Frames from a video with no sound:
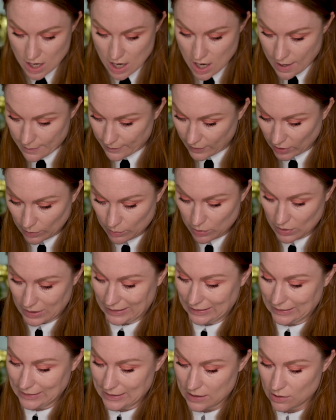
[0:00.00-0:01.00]
I'm going to put a
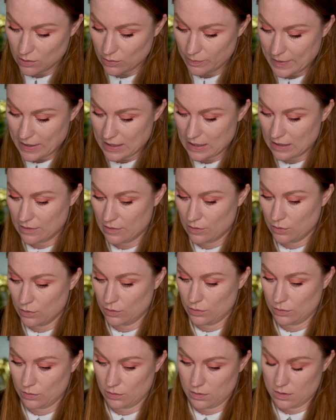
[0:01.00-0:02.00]
little bit
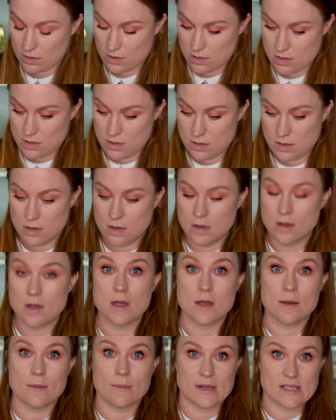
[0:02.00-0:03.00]
on
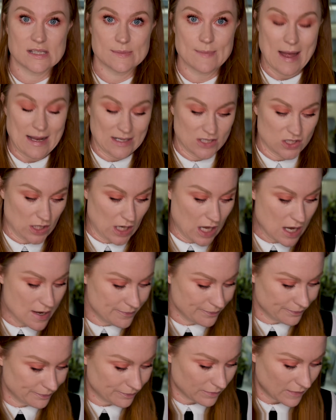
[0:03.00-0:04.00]
my spatula,
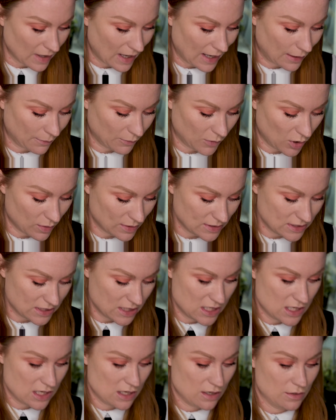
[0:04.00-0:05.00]
and I'm going to
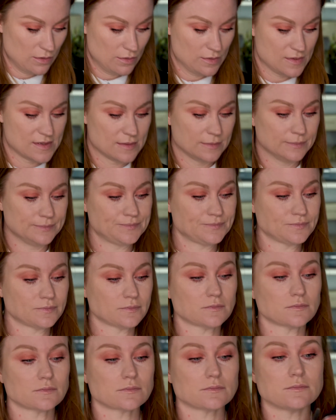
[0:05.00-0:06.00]
use
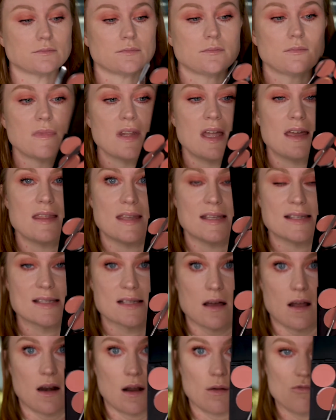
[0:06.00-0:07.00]
this
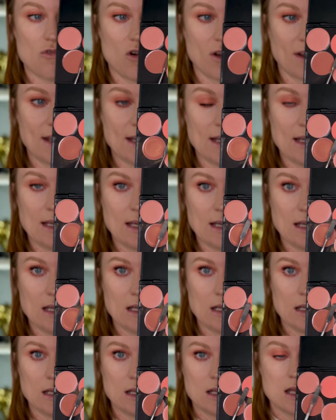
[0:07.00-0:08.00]
colour right here,
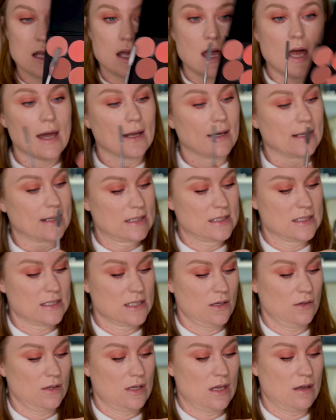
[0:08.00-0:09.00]
and I can tell
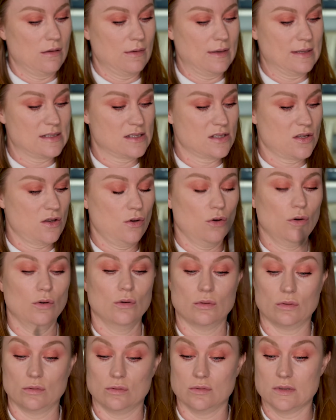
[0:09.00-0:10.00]
you it's
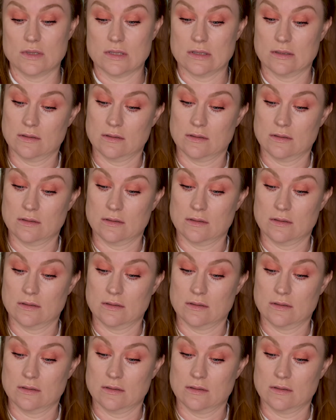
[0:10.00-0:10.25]
called